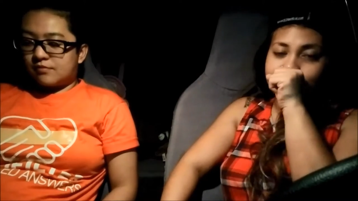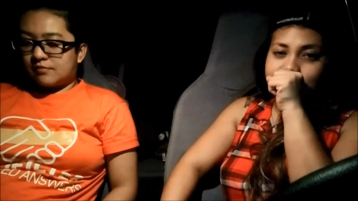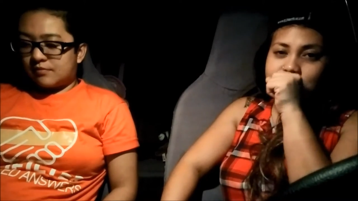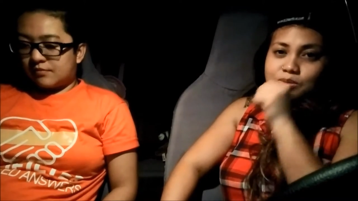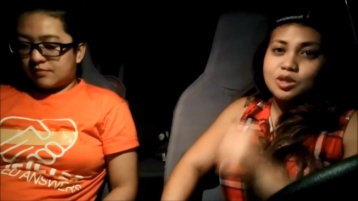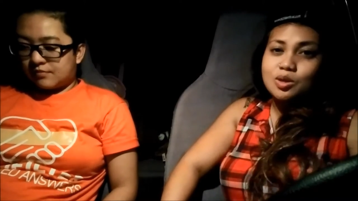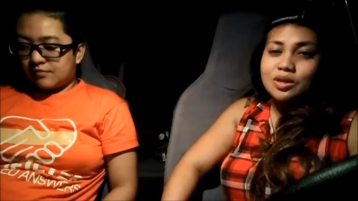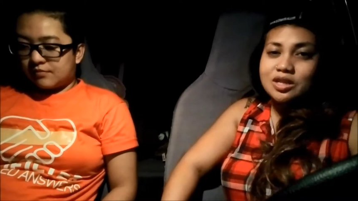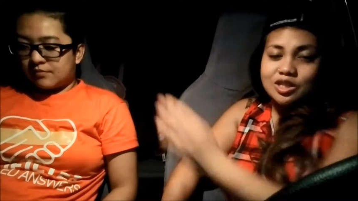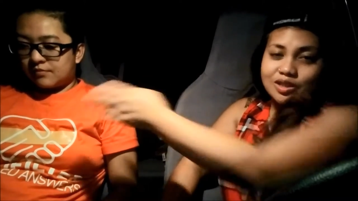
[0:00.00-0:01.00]
Speaker 1: two
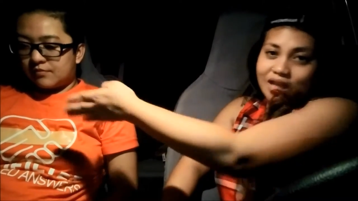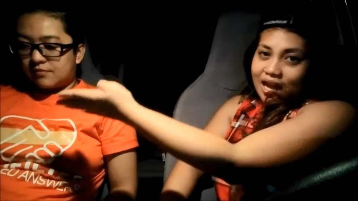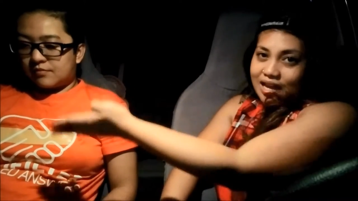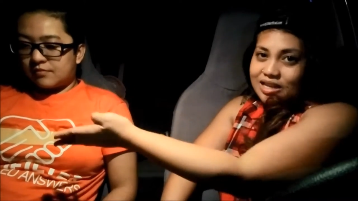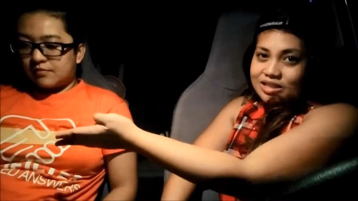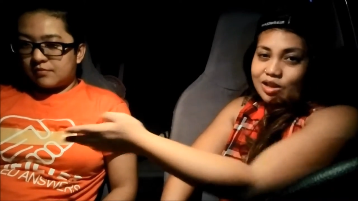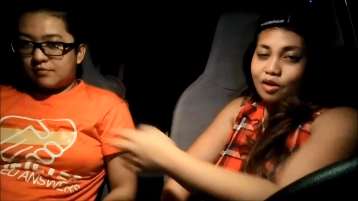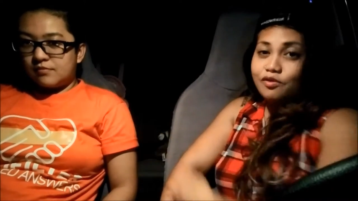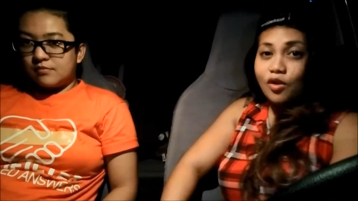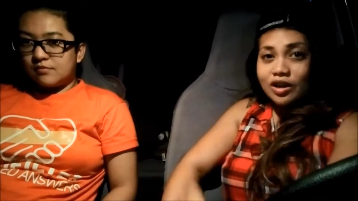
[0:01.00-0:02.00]
additional eyes.
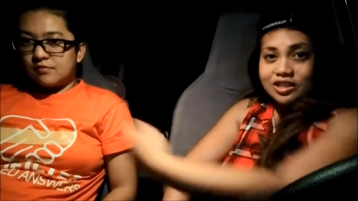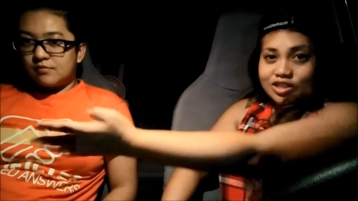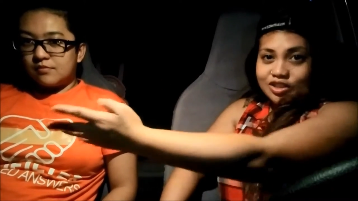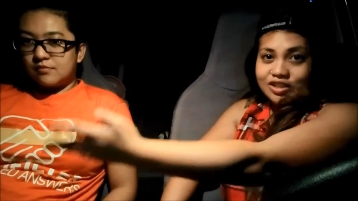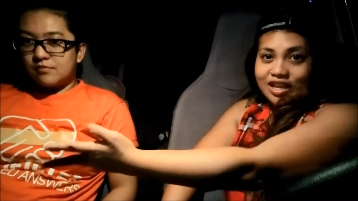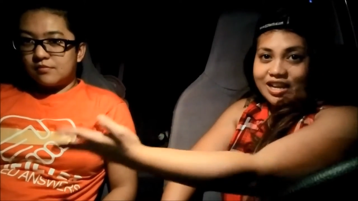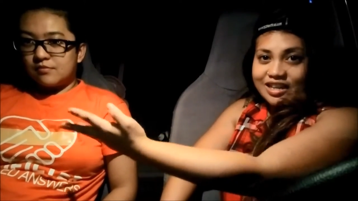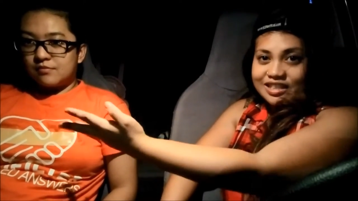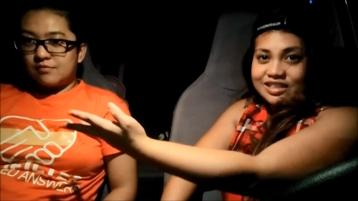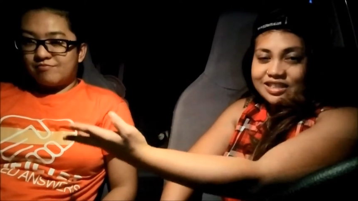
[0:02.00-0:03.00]
No, four additional
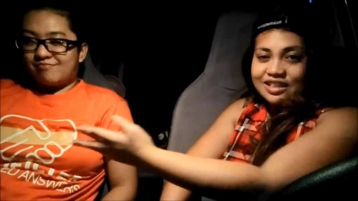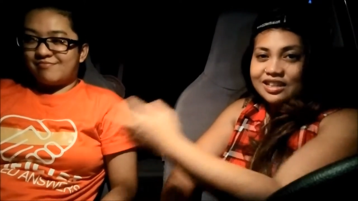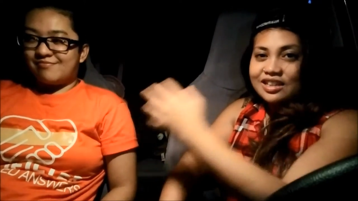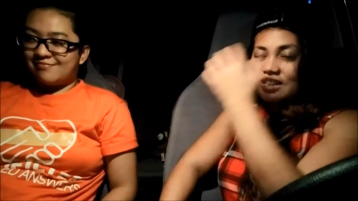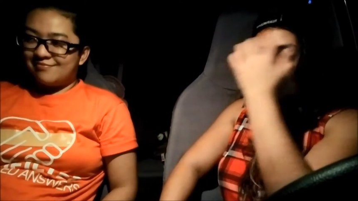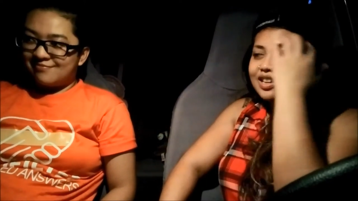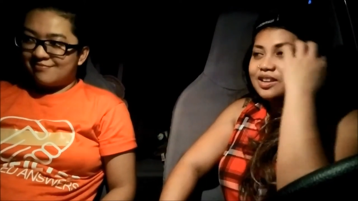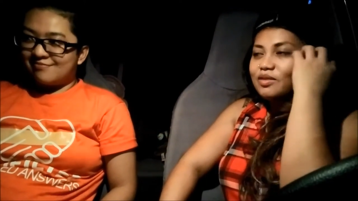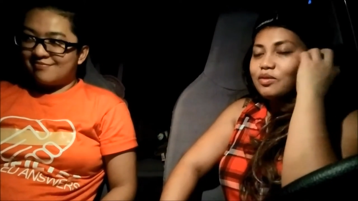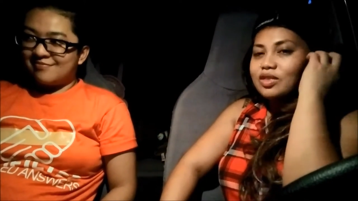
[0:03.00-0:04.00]
eyes
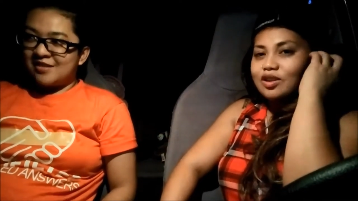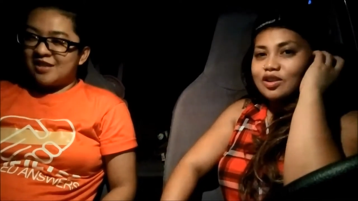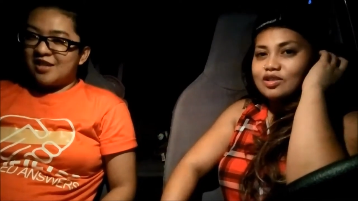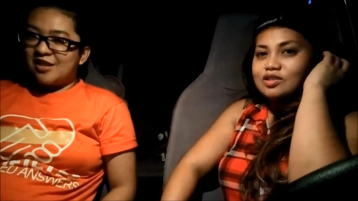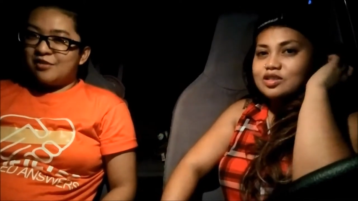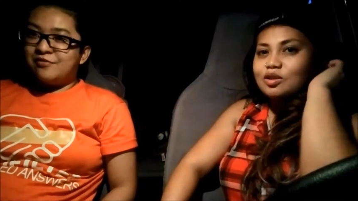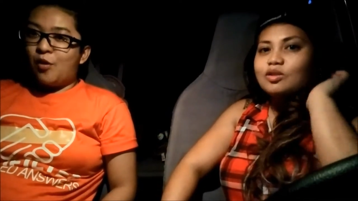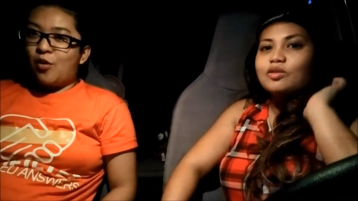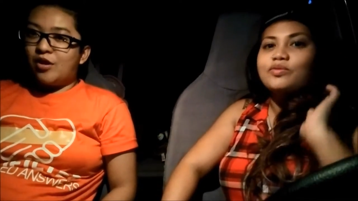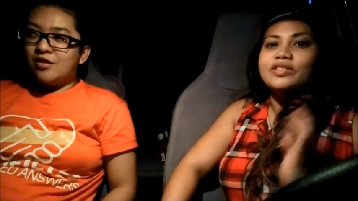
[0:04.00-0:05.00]
with her. So
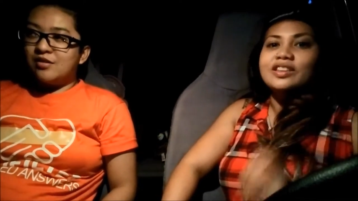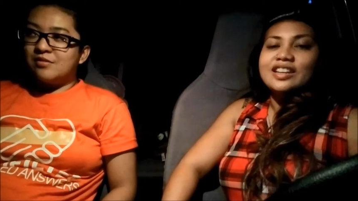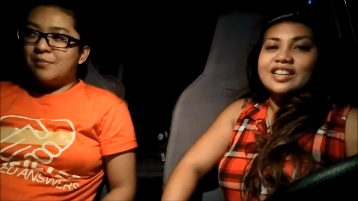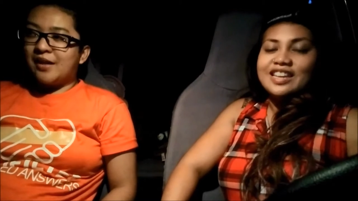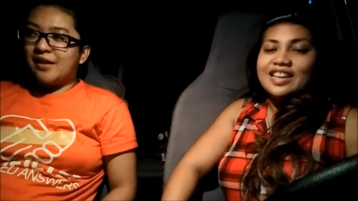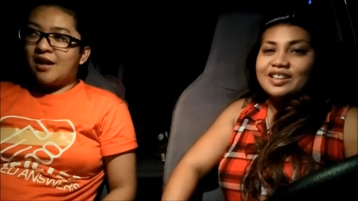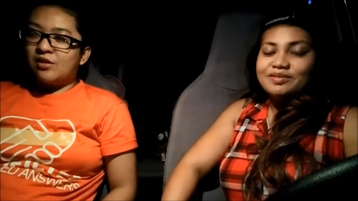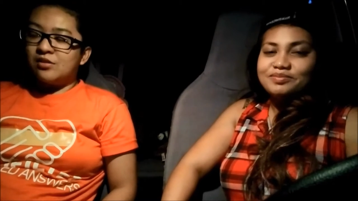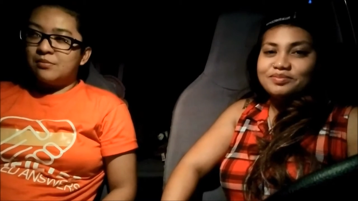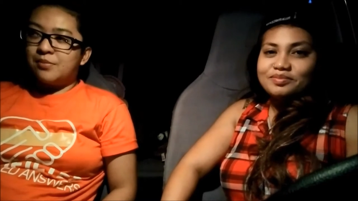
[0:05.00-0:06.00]
Four
Speaker 2: by yeah.
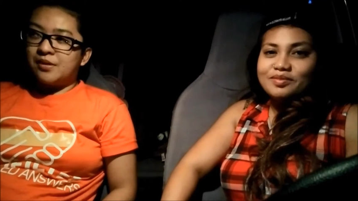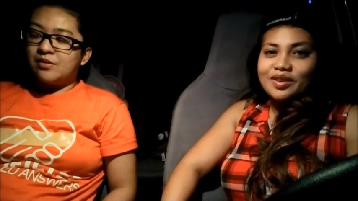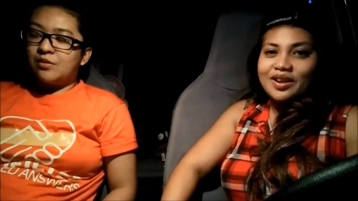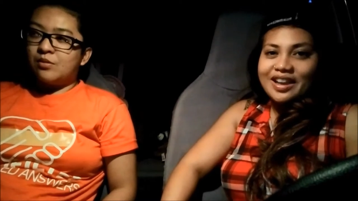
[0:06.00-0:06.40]
count, but